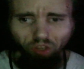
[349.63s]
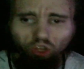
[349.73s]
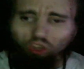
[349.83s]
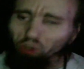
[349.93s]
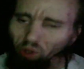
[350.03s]

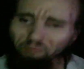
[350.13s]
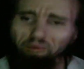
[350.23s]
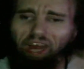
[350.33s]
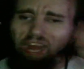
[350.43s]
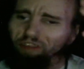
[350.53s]
So I'm going
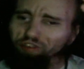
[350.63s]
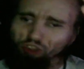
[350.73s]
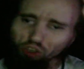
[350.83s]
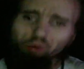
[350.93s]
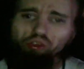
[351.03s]
to ask
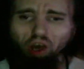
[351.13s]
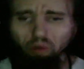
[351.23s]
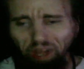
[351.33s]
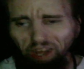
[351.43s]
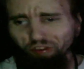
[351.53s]
you
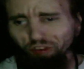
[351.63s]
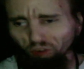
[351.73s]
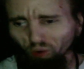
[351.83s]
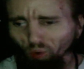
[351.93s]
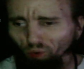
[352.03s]
dumbass
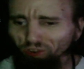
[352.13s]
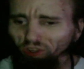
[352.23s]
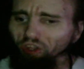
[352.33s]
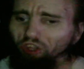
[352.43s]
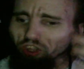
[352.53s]
trolls
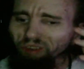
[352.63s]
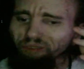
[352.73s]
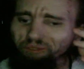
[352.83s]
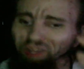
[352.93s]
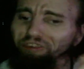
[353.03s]
you
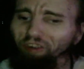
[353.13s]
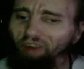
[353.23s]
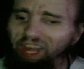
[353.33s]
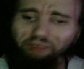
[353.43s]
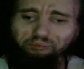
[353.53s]

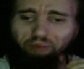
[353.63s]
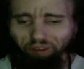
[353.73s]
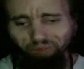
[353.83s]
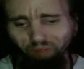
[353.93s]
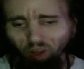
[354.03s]
vigilante
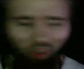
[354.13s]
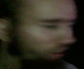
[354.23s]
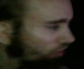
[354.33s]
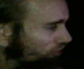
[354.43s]
motherfuckers.